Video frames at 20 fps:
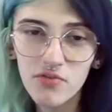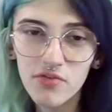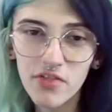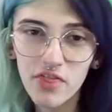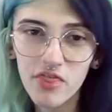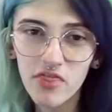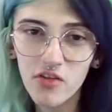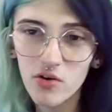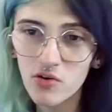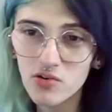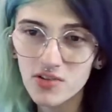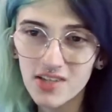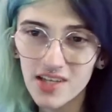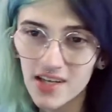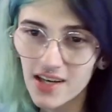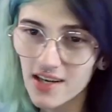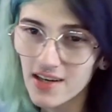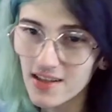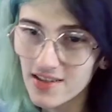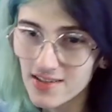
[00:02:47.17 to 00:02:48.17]

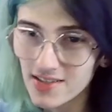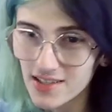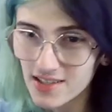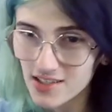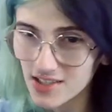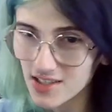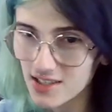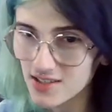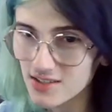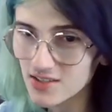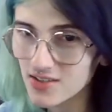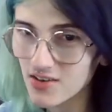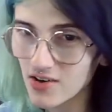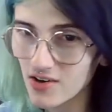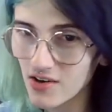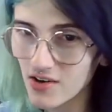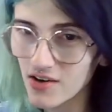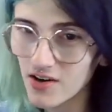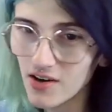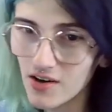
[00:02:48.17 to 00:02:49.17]
13 and 16
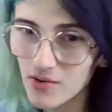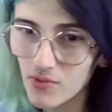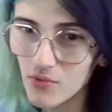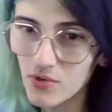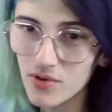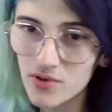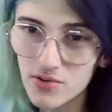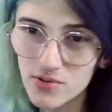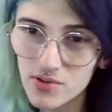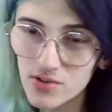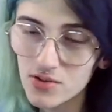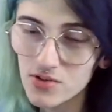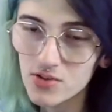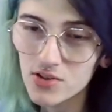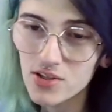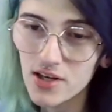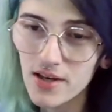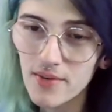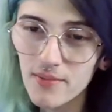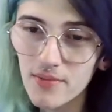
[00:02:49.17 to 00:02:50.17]
star will use your
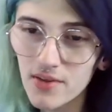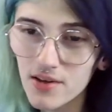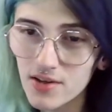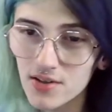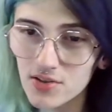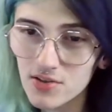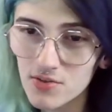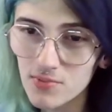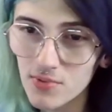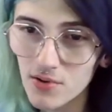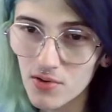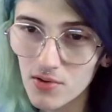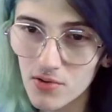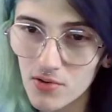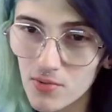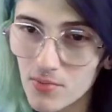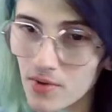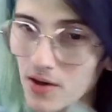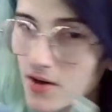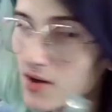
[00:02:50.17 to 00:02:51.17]
same thing as Super
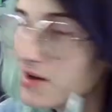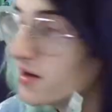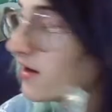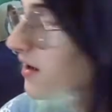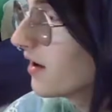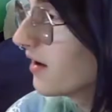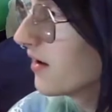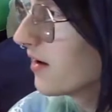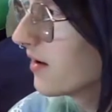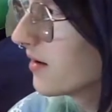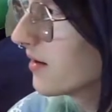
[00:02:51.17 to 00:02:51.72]
Lube uh,